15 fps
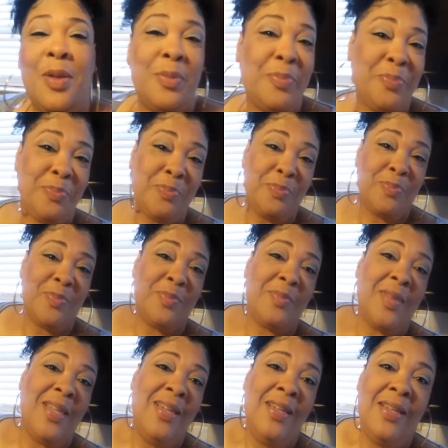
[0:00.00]
know,
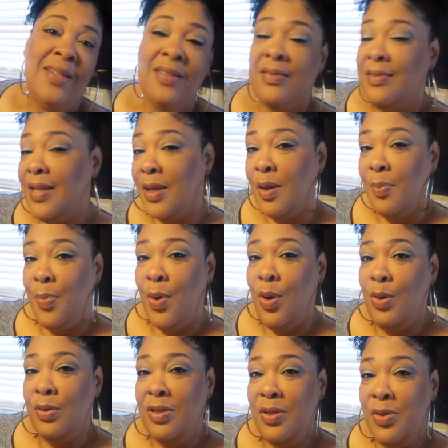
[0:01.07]
take a
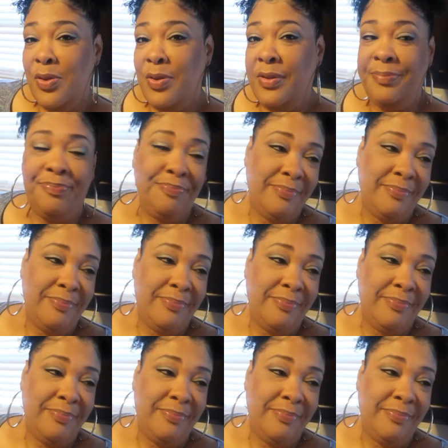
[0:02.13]
bowl to